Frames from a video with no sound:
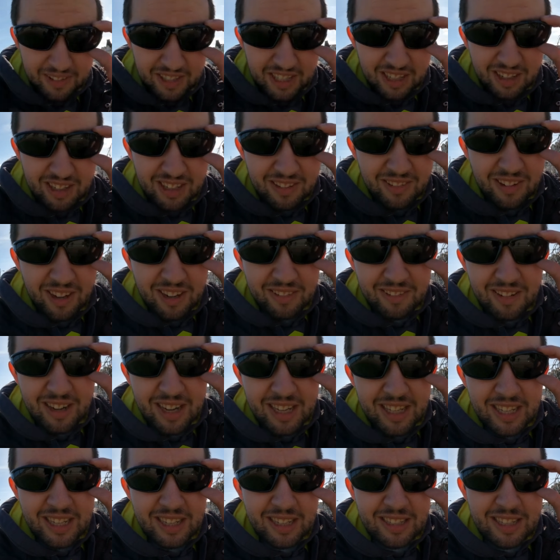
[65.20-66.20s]
Am I going the right
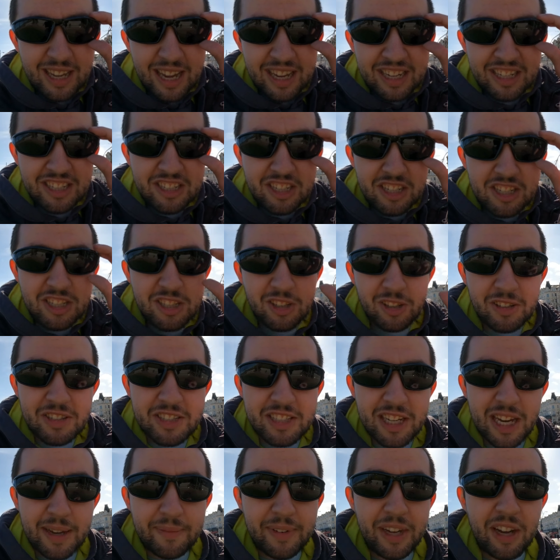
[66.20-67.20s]
way? Yeah, you can just sort
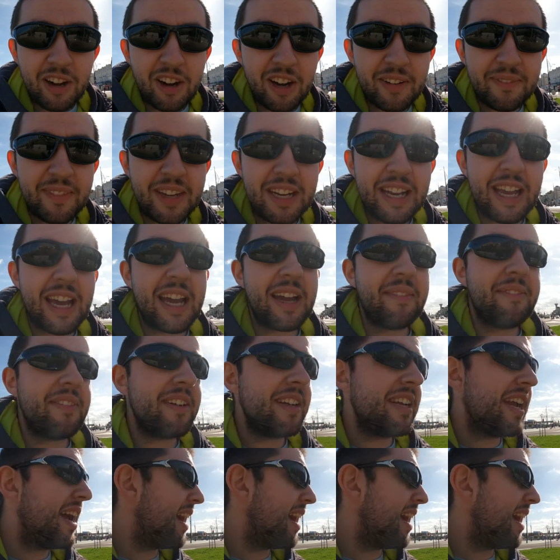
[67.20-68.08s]
of see it behind me there, but